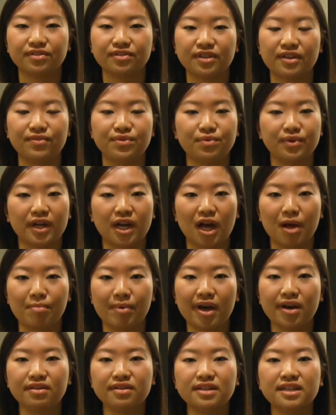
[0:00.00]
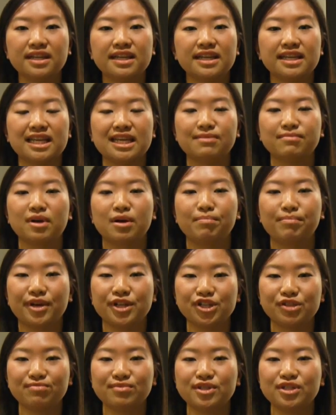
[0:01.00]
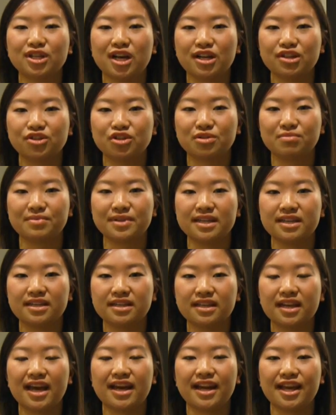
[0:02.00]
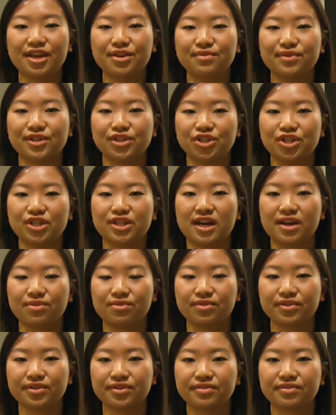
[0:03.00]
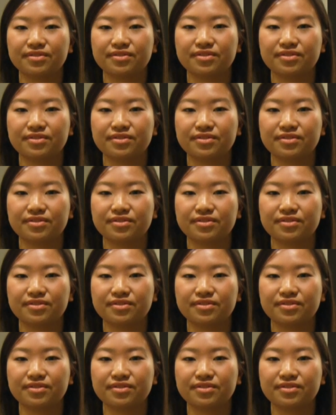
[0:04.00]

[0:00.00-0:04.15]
If you want to help out, email benjamin.derby@ausg.org.